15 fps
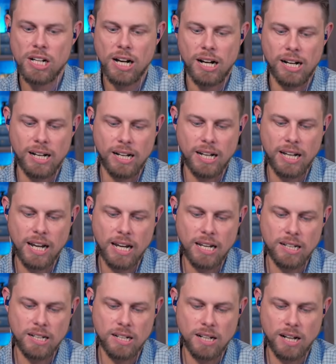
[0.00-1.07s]

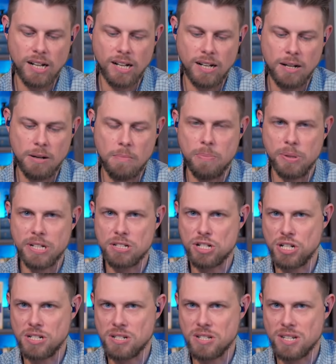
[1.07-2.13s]
but
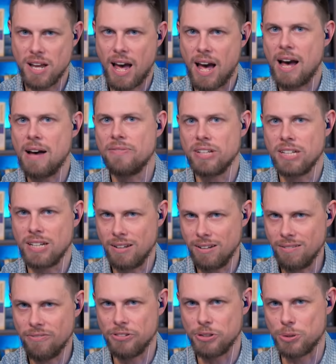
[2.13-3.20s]
she is having
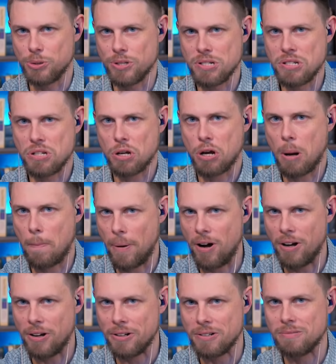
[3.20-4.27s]
influence
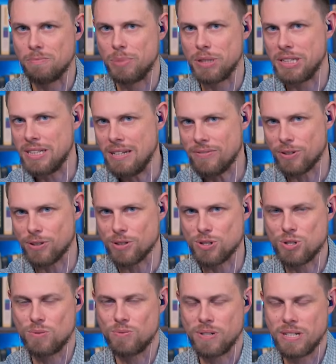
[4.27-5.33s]
upon
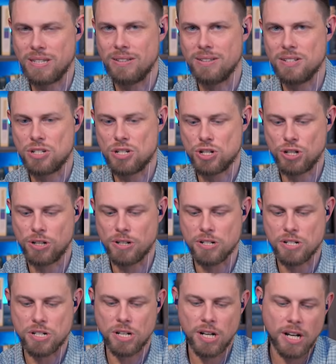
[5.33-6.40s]
believers within this
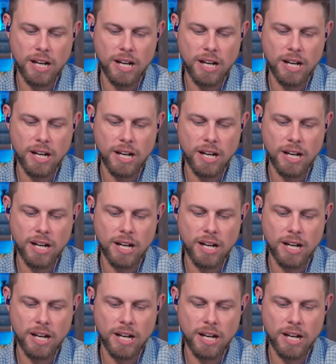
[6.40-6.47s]
church,